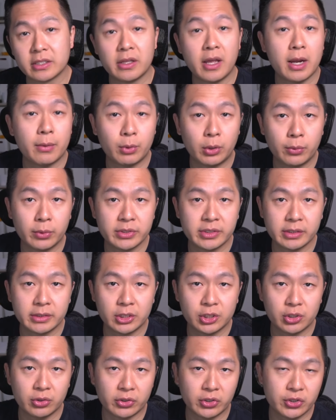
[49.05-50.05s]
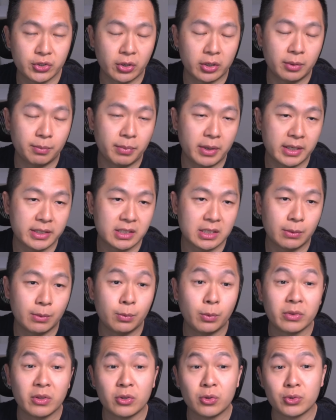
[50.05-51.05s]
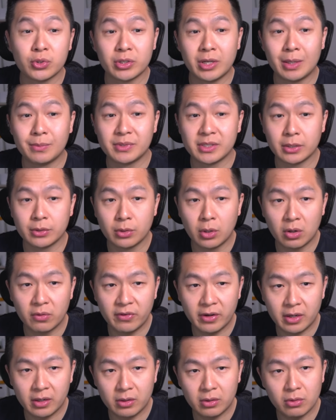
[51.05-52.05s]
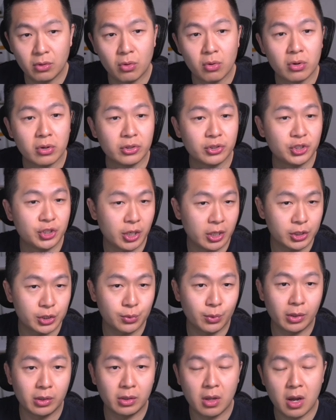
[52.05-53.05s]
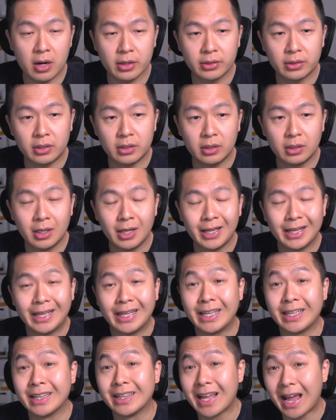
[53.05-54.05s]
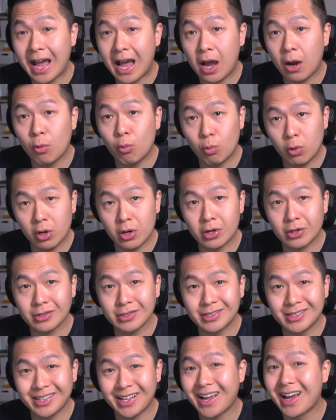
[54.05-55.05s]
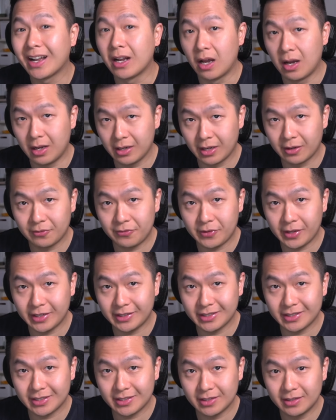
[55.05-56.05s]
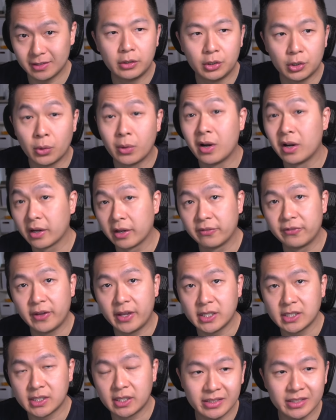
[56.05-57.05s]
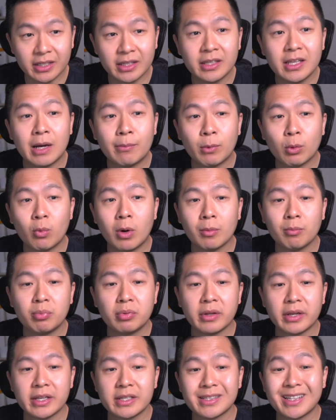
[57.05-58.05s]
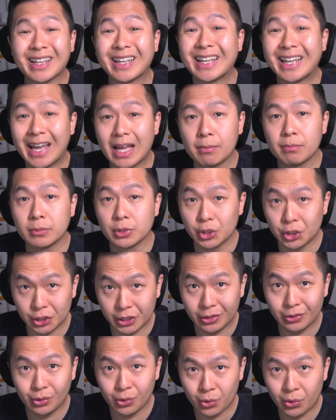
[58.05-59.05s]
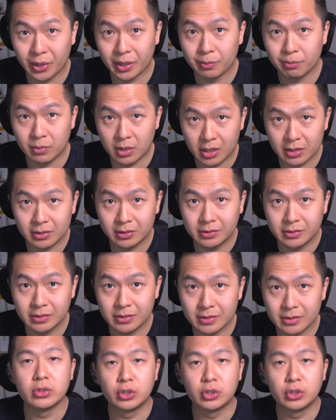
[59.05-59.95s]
library was initially started by someone with the username Zanova or Joshua Lochner. He now works at Hugging Face. You know, Hugging Face is the #1 place to get machine learning models.